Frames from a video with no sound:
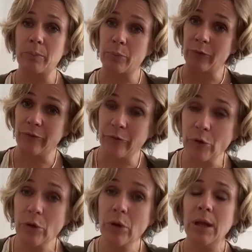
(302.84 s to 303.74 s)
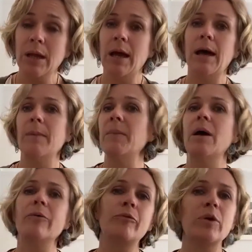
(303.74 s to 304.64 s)
prefer,
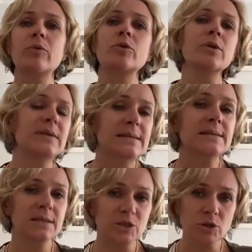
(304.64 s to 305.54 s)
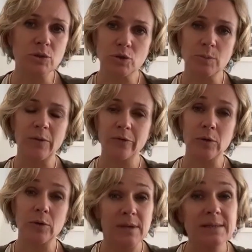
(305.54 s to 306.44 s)
of whether or not this is an issue should be for
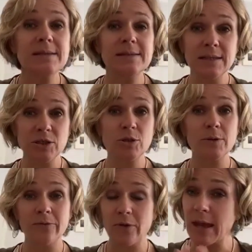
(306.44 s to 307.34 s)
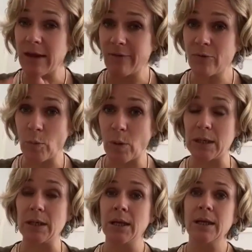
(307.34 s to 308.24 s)
you. This is an issue for
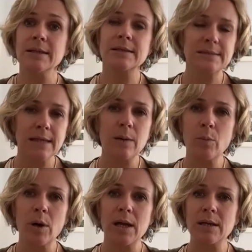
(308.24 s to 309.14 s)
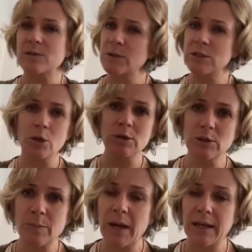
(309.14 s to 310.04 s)
everyone. The same way as we don't
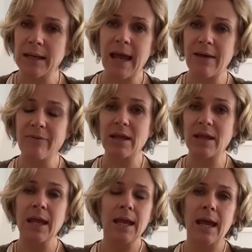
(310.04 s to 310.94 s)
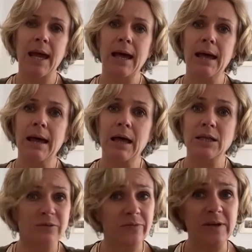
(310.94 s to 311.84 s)
debate having a
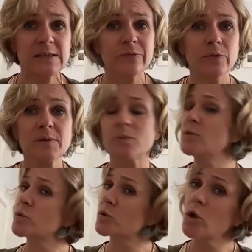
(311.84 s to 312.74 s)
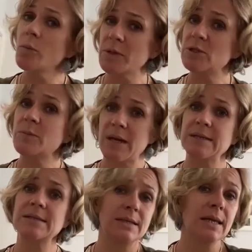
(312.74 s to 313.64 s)
defence force, we should not be
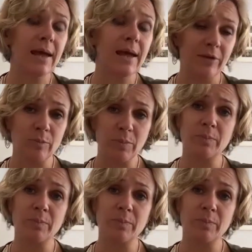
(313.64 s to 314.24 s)
debating having